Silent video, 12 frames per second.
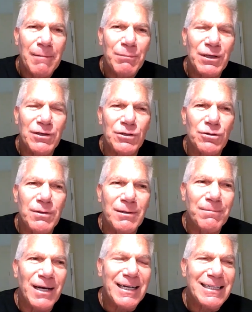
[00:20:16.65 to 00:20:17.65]
But
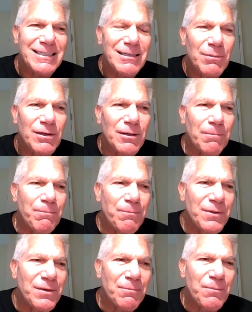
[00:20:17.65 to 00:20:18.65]
I guess some of the
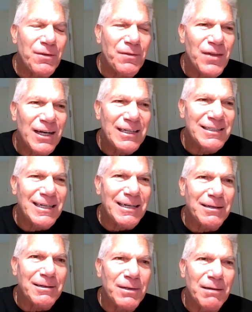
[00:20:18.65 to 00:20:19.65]
things
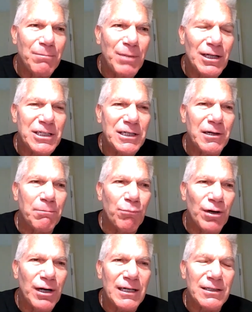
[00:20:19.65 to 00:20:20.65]
that the military
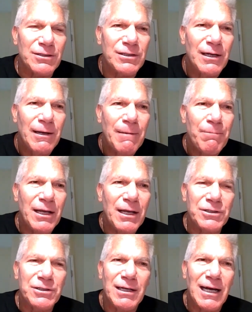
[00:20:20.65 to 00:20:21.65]
brings
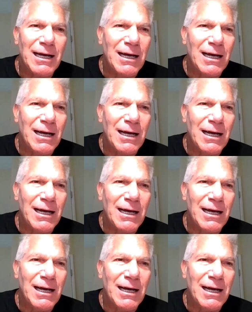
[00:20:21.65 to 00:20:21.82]
is,